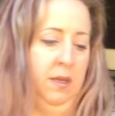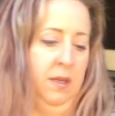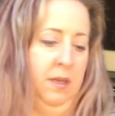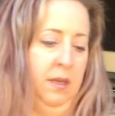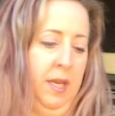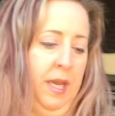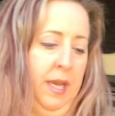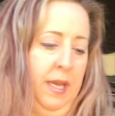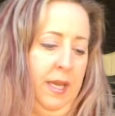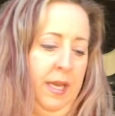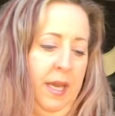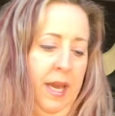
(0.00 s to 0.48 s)

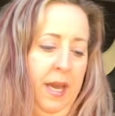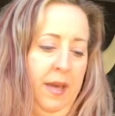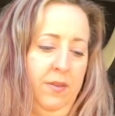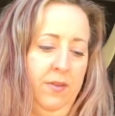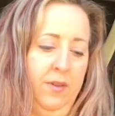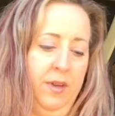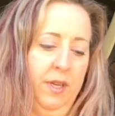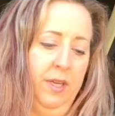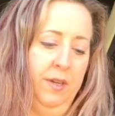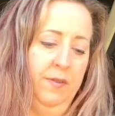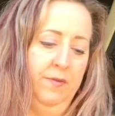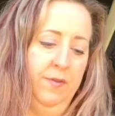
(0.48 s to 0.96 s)
A
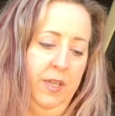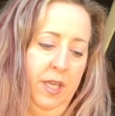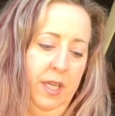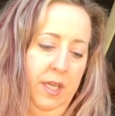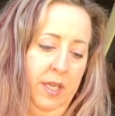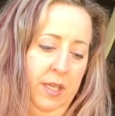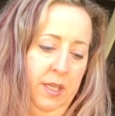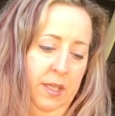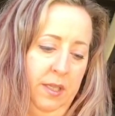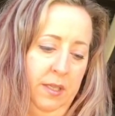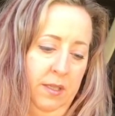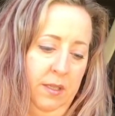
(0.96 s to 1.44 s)
Gathering of
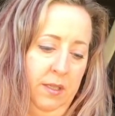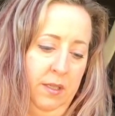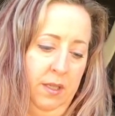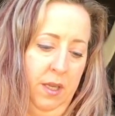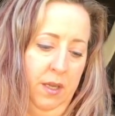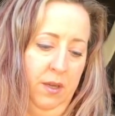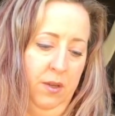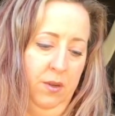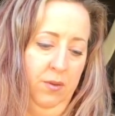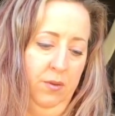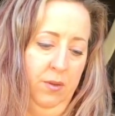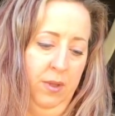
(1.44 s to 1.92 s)
Days,
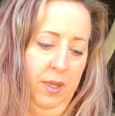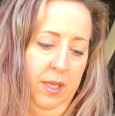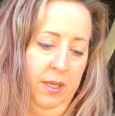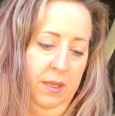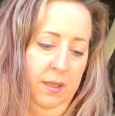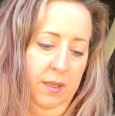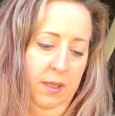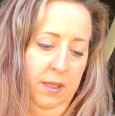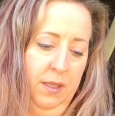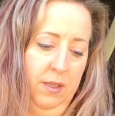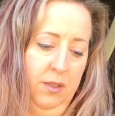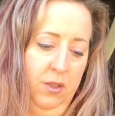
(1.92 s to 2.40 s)
a New
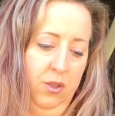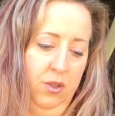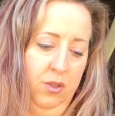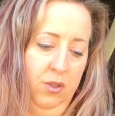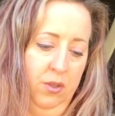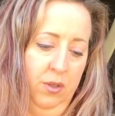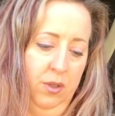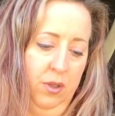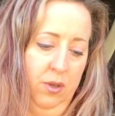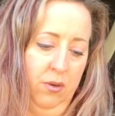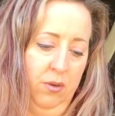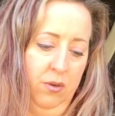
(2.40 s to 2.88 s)
England
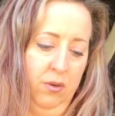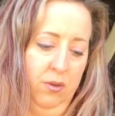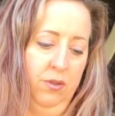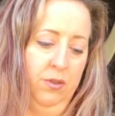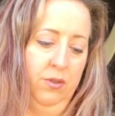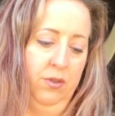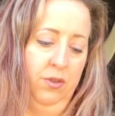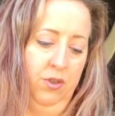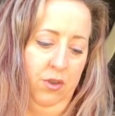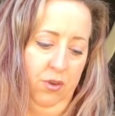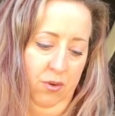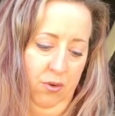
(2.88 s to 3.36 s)

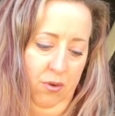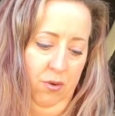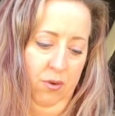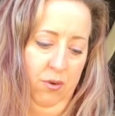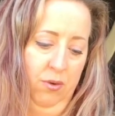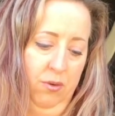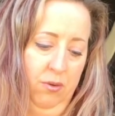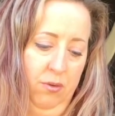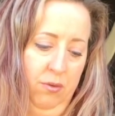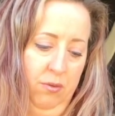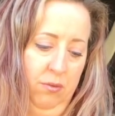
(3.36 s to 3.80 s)
Girl's Journal.